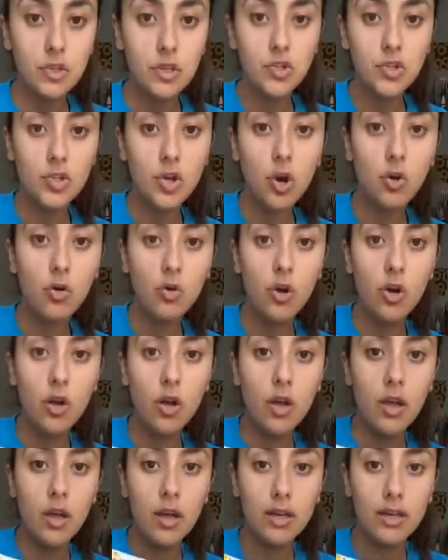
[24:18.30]
So
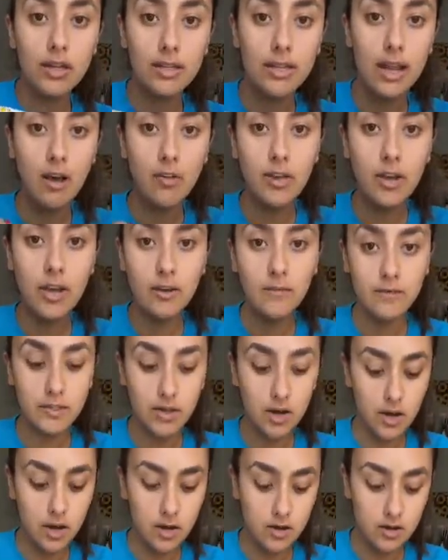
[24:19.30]
now that I've
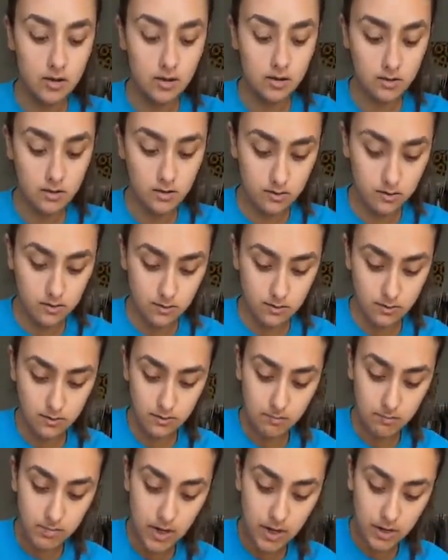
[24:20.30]
done
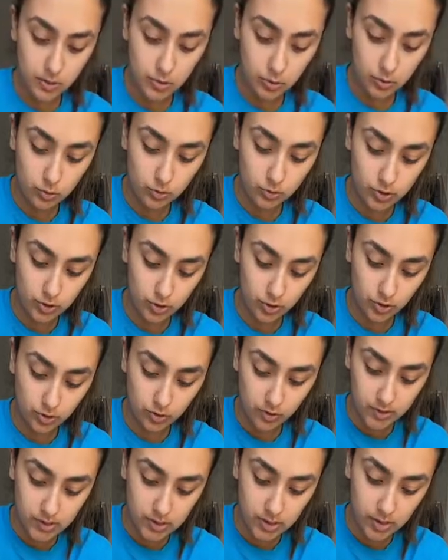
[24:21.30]
my two
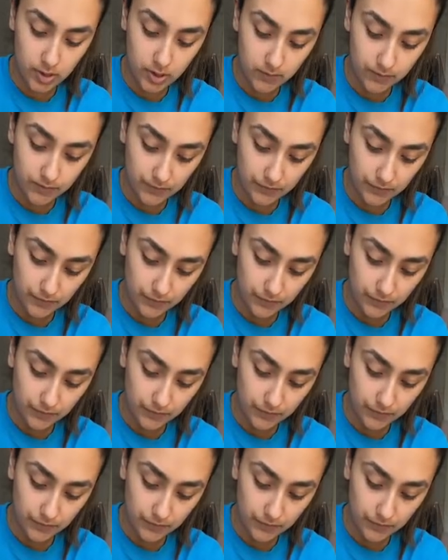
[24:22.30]
circles here,